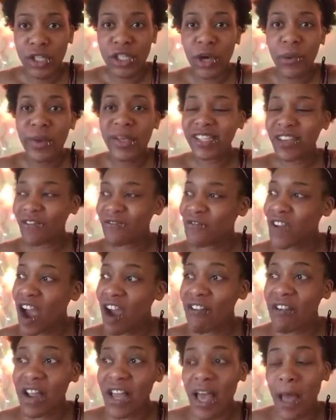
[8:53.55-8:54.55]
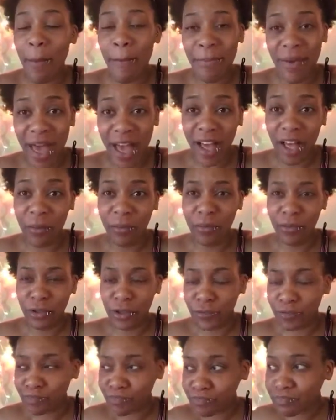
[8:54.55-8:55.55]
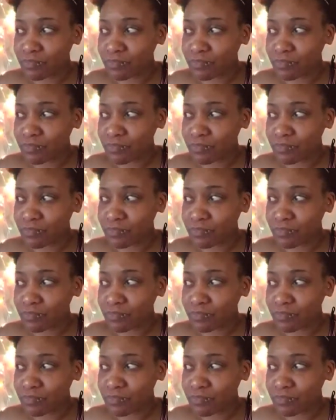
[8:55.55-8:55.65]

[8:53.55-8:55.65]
So it's very imperatible